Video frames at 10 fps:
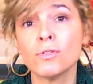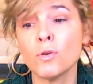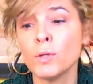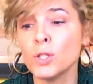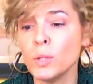So
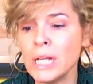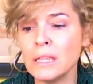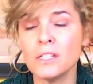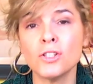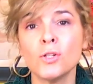when you eat
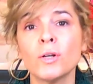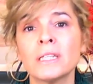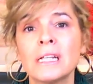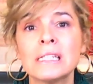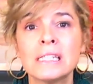this, you don't
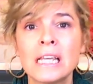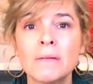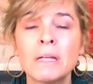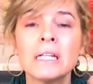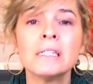get that
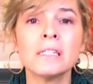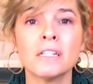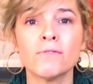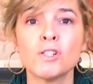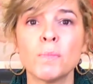same
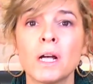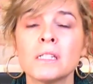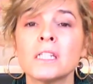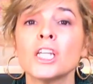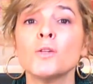insulin
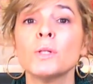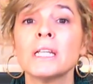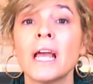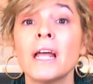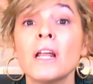response that you would
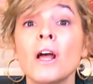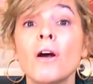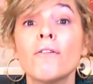get